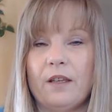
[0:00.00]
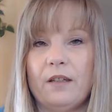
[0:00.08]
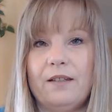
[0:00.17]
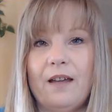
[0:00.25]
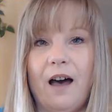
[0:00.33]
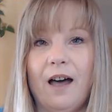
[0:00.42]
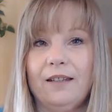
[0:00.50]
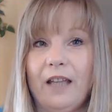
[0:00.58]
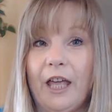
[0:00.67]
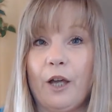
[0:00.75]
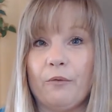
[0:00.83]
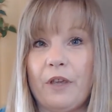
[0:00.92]
Not
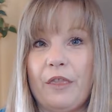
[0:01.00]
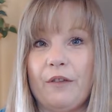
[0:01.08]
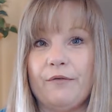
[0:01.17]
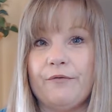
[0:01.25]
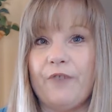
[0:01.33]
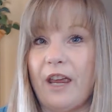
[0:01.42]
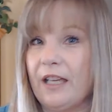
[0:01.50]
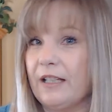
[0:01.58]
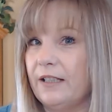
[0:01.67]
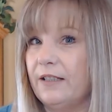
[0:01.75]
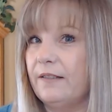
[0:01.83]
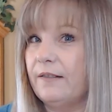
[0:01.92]
like Aretha
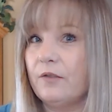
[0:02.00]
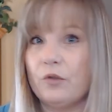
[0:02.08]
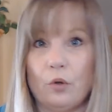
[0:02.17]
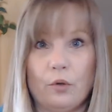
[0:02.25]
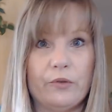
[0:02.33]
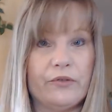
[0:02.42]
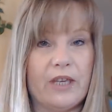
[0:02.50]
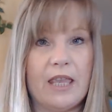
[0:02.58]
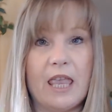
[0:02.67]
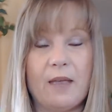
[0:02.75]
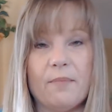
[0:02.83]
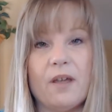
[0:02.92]
Franklin soul
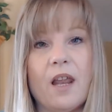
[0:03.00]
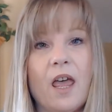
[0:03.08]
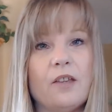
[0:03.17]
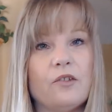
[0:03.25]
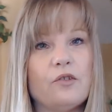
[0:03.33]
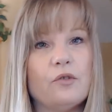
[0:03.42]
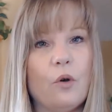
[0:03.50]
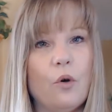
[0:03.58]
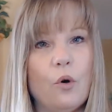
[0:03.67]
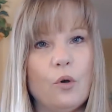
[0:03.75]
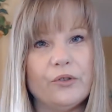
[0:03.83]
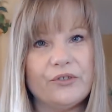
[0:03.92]
singing, but
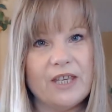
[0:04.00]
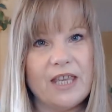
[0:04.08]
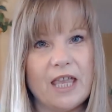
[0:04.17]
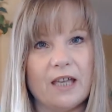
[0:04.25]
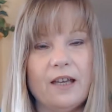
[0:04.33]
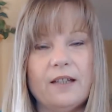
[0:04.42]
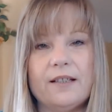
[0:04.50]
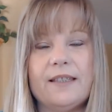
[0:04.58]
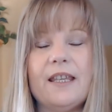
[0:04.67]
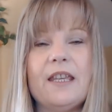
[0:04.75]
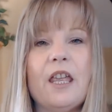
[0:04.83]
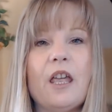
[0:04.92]
soul singing.
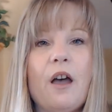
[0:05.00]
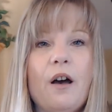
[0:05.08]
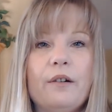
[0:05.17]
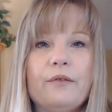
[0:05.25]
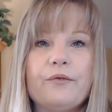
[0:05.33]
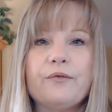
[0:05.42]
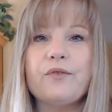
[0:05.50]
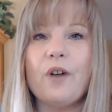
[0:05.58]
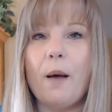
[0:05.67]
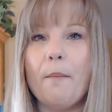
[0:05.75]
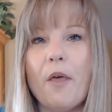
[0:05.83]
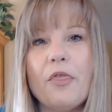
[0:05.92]
Singing
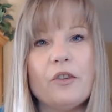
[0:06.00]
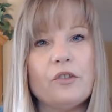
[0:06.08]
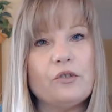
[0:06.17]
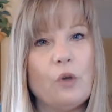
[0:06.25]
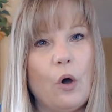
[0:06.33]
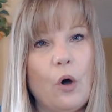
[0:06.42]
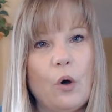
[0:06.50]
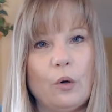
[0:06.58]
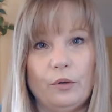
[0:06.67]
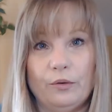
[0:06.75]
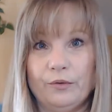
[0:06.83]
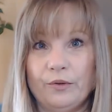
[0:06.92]
from the
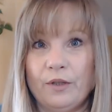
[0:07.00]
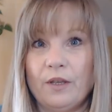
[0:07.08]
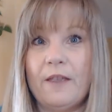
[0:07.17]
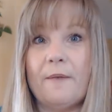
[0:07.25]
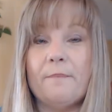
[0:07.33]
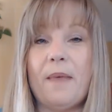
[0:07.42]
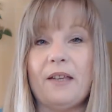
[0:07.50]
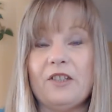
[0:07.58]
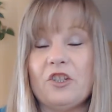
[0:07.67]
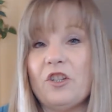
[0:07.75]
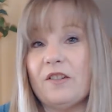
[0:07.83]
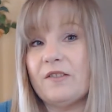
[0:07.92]
soul.
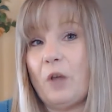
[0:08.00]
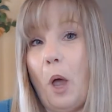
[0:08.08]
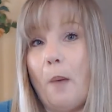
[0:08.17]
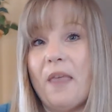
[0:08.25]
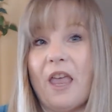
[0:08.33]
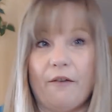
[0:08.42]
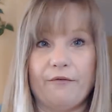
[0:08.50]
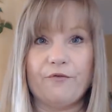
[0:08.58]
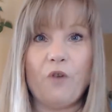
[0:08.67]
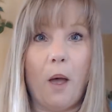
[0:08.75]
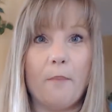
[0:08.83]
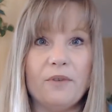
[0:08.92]
Messages coming
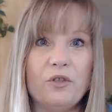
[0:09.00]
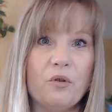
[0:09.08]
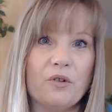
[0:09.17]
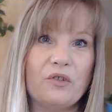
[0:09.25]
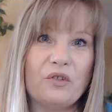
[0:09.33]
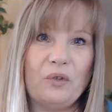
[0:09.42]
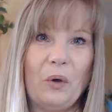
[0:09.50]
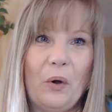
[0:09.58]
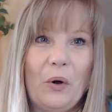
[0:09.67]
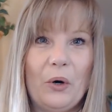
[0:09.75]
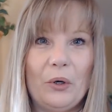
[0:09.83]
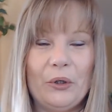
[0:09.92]
from your
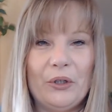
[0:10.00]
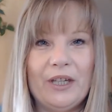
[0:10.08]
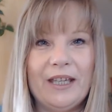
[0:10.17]
soul.